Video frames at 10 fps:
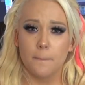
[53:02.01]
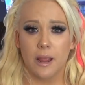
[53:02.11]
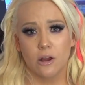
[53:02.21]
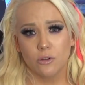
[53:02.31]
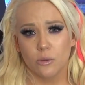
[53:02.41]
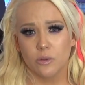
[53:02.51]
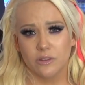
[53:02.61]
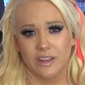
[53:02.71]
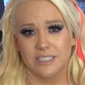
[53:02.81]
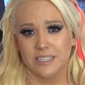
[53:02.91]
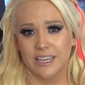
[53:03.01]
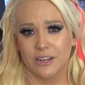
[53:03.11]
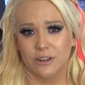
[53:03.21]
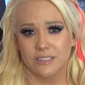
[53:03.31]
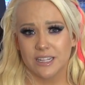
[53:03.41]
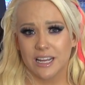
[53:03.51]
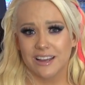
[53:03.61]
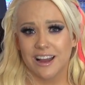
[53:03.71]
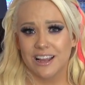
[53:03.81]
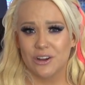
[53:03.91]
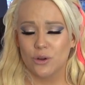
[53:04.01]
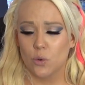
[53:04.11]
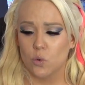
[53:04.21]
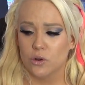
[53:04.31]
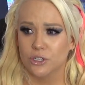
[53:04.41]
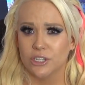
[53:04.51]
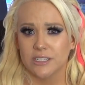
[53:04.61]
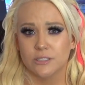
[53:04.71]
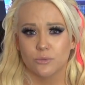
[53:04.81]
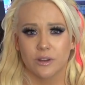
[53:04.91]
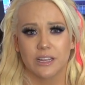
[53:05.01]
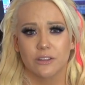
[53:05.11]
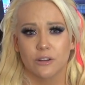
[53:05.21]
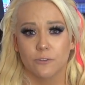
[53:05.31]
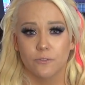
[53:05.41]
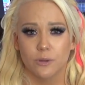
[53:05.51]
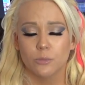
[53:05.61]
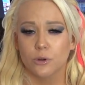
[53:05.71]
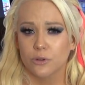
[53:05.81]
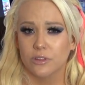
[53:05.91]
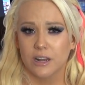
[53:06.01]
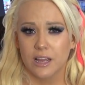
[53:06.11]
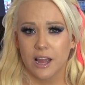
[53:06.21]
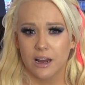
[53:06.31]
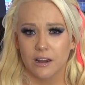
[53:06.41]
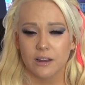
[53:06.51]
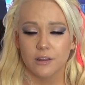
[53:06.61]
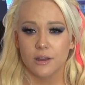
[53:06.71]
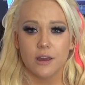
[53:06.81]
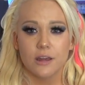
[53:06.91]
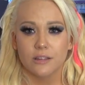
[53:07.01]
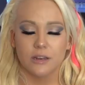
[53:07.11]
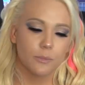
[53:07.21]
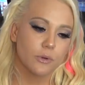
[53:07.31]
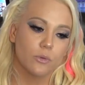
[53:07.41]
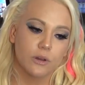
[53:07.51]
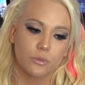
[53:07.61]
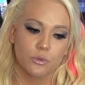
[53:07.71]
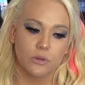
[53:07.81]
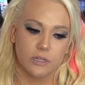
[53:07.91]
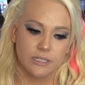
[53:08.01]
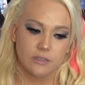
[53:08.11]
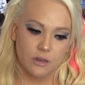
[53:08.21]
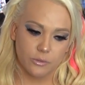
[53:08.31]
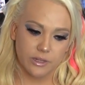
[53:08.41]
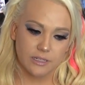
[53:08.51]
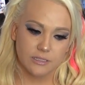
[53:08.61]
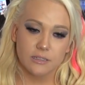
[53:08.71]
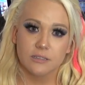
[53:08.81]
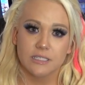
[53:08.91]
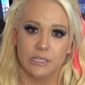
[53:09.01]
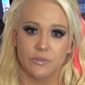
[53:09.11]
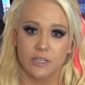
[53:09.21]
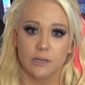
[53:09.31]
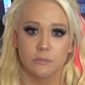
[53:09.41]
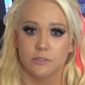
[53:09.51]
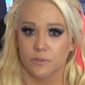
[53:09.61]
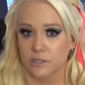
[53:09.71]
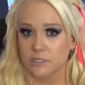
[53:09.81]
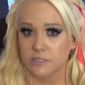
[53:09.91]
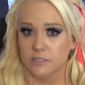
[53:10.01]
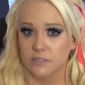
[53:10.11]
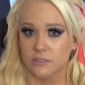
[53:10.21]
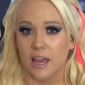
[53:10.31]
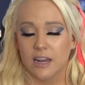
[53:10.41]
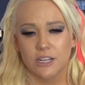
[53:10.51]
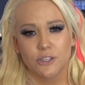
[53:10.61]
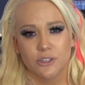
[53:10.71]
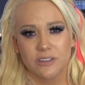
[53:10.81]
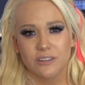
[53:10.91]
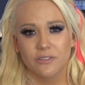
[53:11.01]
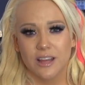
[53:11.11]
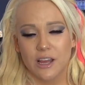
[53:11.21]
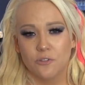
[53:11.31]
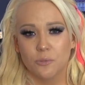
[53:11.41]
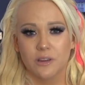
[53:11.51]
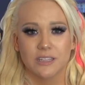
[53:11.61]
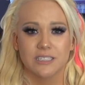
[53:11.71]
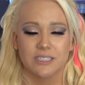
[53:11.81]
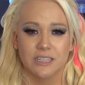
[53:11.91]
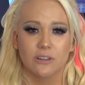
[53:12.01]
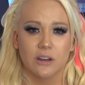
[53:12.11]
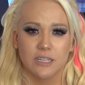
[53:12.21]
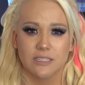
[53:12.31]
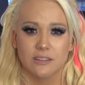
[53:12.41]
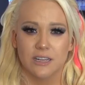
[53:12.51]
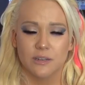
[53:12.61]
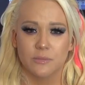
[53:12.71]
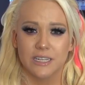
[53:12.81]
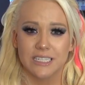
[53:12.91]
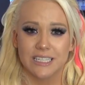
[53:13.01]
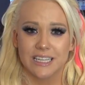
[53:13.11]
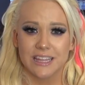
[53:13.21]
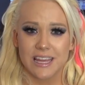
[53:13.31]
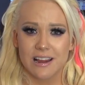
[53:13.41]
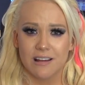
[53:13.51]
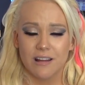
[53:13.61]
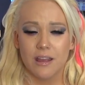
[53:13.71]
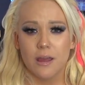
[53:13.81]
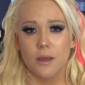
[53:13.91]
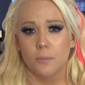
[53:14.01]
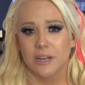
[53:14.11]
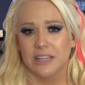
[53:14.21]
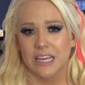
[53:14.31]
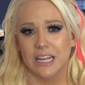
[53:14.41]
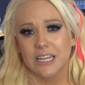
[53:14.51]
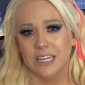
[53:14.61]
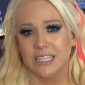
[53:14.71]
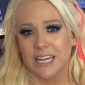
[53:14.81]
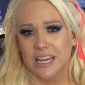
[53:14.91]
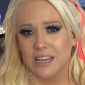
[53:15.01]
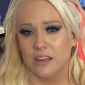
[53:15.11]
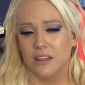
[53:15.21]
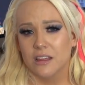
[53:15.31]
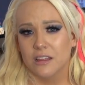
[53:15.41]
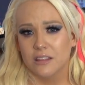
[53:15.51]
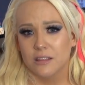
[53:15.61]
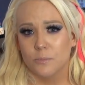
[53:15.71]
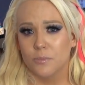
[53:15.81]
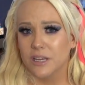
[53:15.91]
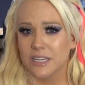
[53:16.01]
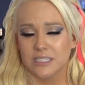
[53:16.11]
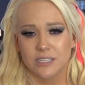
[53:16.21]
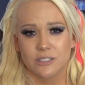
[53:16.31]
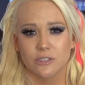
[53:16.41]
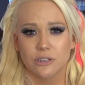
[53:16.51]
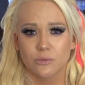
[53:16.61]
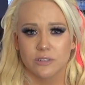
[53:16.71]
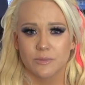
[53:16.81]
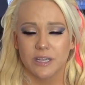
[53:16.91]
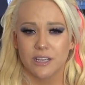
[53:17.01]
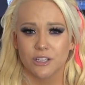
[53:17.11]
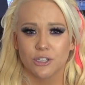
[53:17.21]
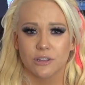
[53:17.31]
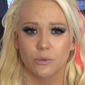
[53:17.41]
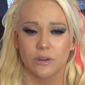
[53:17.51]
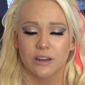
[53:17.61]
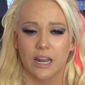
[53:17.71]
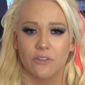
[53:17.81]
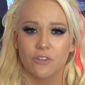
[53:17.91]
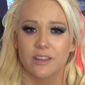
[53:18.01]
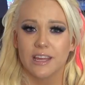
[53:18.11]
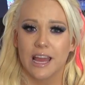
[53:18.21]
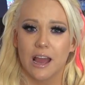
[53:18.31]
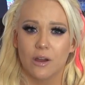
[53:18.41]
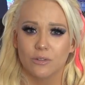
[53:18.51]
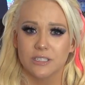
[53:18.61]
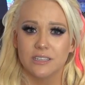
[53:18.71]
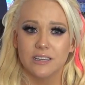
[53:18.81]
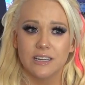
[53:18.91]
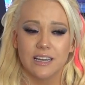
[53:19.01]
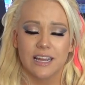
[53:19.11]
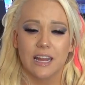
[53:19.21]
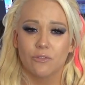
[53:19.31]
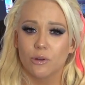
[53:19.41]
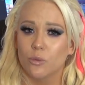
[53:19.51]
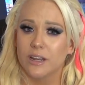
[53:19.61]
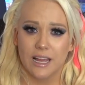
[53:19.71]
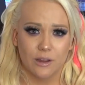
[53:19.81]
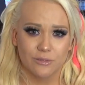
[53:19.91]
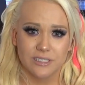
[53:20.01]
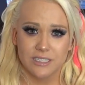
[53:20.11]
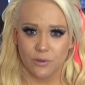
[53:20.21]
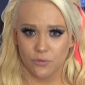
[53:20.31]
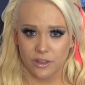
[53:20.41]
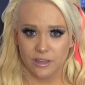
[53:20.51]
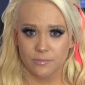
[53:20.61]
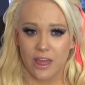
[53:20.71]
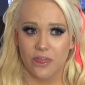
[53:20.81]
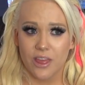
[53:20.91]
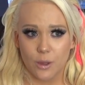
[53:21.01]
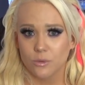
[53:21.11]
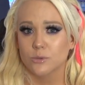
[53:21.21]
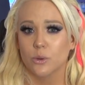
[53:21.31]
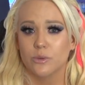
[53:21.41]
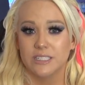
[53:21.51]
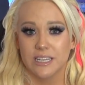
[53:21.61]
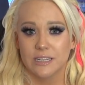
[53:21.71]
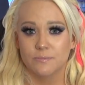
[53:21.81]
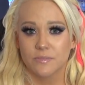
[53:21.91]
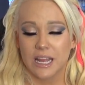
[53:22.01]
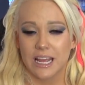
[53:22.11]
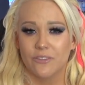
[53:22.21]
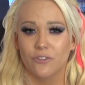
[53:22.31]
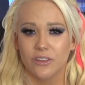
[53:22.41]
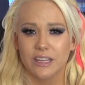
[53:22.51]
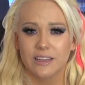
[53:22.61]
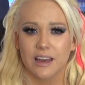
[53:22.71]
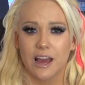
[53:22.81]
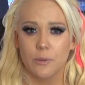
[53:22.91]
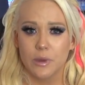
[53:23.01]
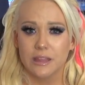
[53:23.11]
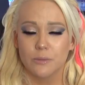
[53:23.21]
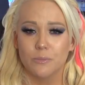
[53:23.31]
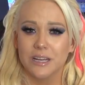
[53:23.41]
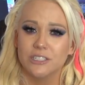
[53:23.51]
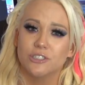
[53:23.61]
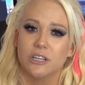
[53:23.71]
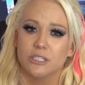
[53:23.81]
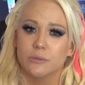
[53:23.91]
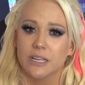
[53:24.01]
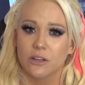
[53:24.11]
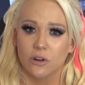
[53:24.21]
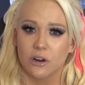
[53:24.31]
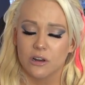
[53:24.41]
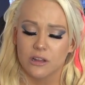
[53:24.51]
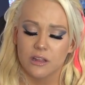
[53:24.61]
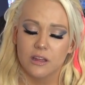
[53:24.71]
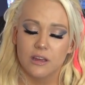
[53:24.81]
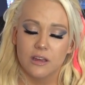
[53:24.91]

paranormal investigators that I hire or just regular film crew that I hire, the number one rule is always safety comes first. And I shouldn't have left because it did cost a lot of money to get there, but at the end of the day, the biggest concern was making sure that we got everything out and everyone out safely. And that was what we did. And I feel like I made the best judgment and call